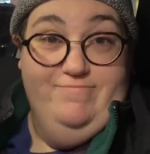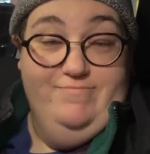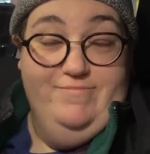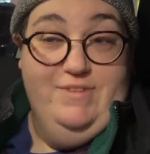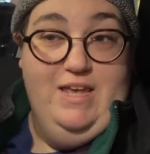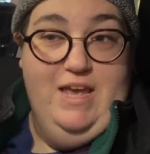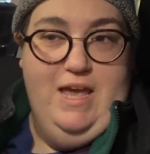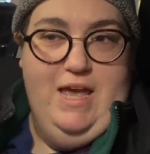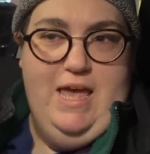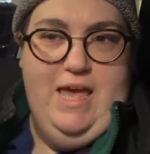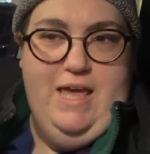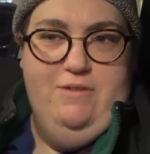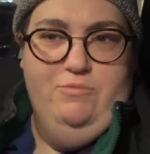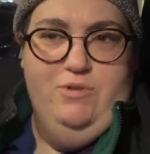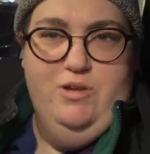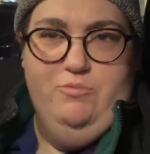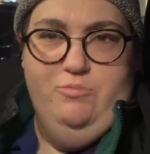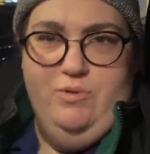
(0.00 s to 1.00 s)
Yeah,
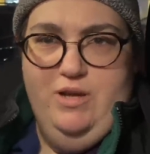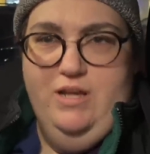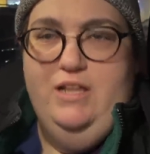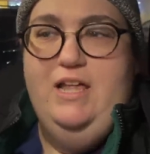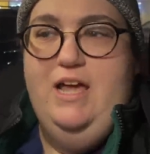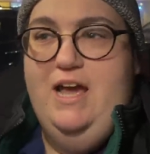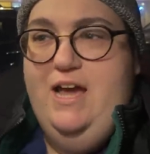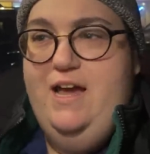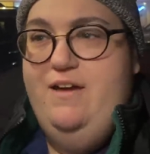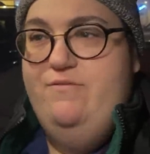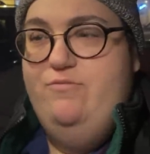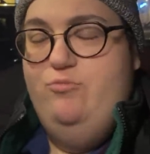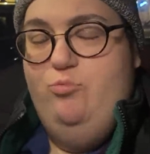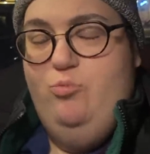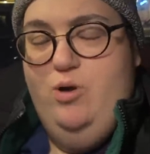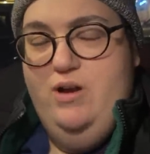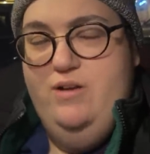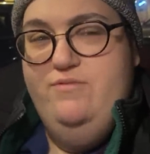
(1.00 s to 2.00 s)
and we will have
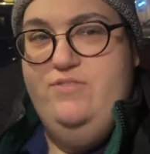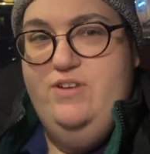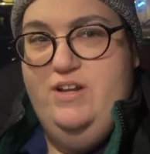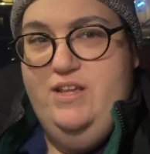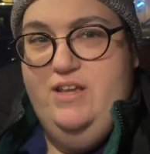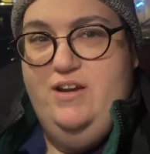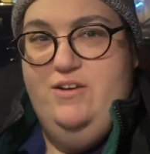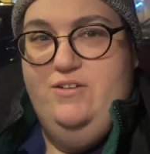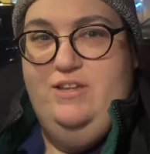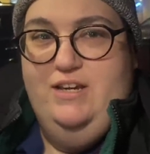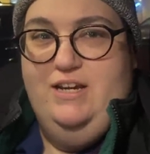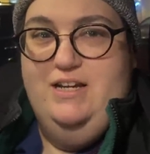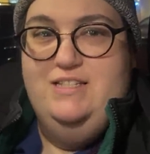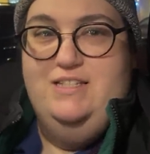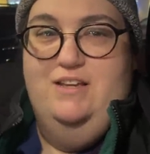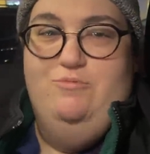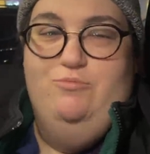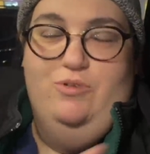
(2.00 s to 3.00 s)
one video, like I
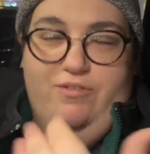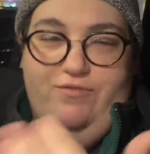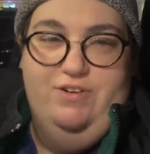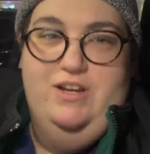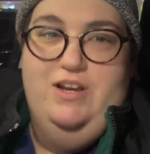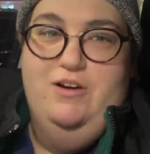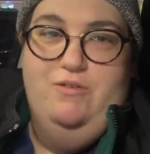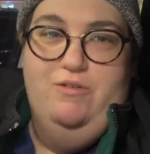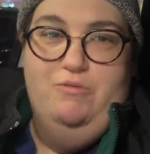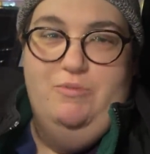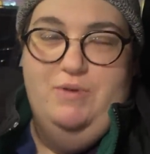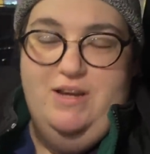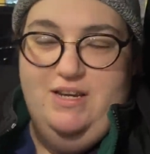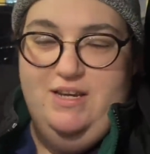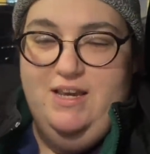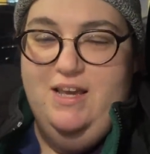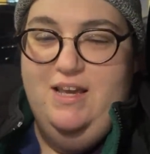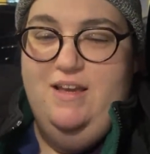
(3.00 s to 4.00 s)
said, one video a
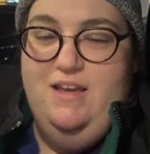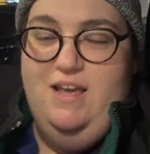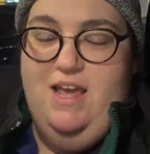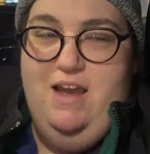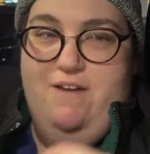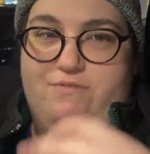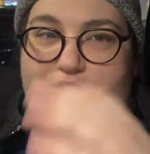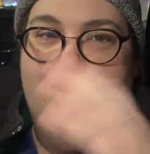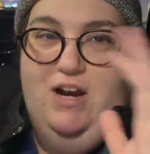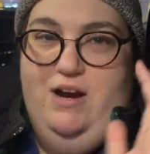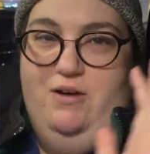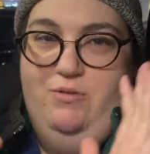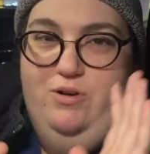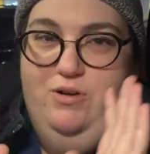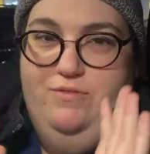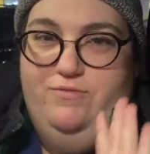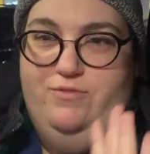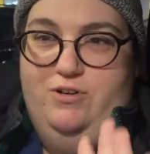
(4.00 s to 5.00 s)
week right. after
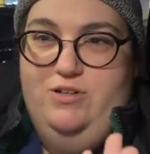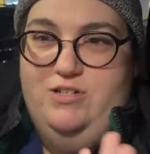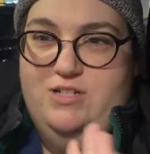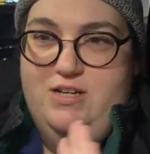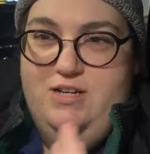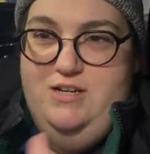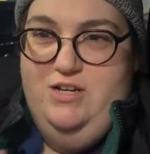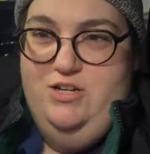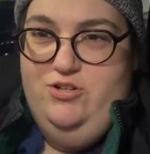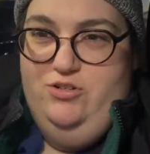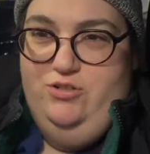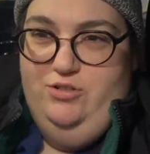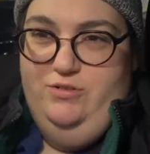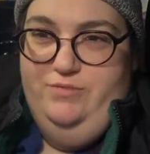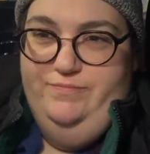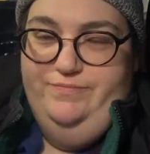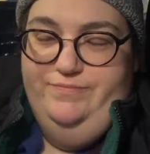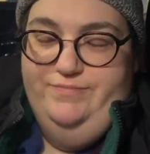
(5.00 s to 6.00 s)
our first
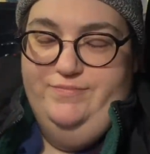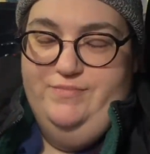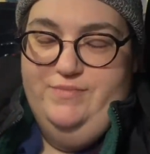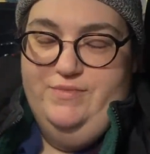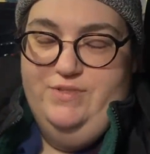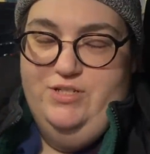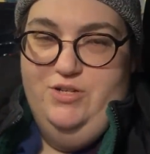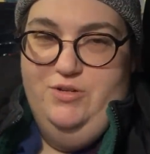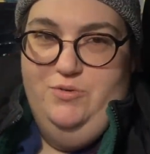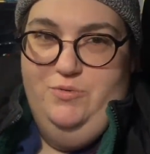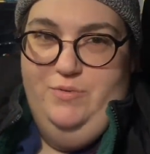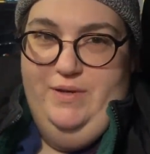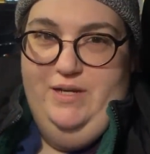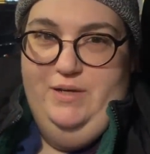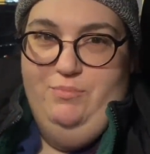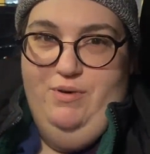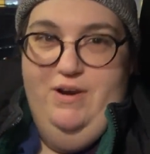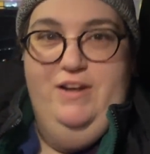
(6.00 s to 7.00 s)
initial two
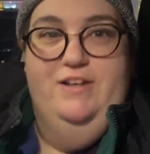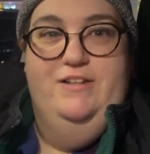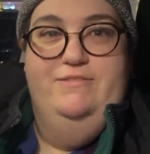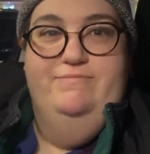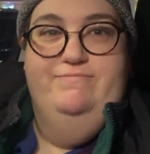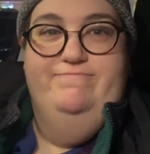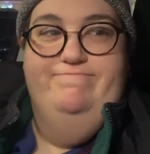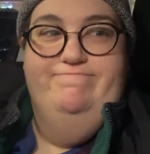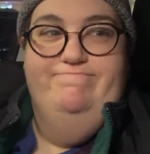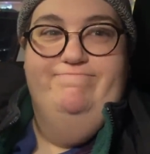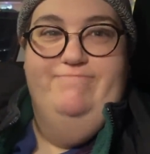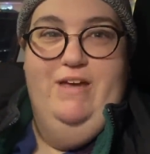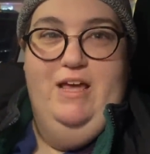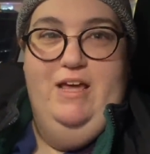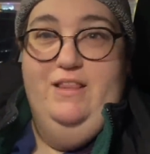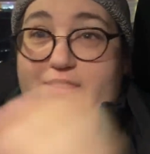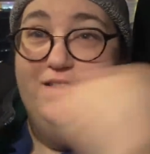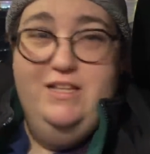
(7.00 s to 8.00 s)
week break. Yep.
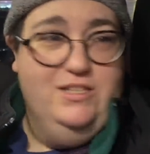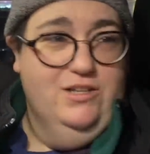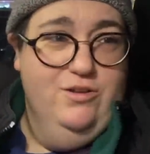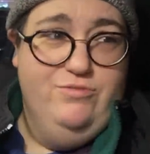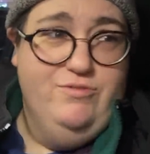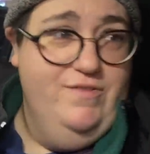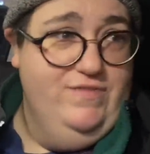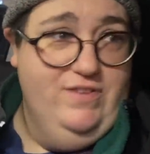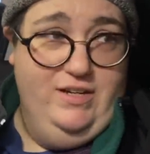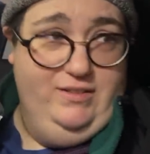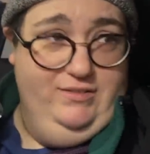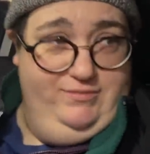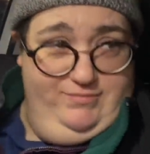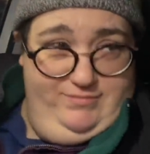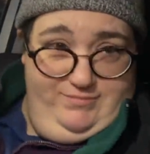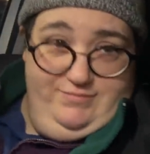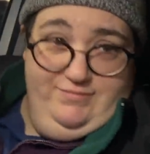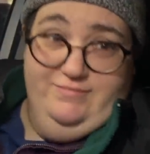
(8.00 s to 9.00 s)
Let's go thrifting.
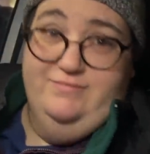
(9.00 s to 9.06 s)
Let's go.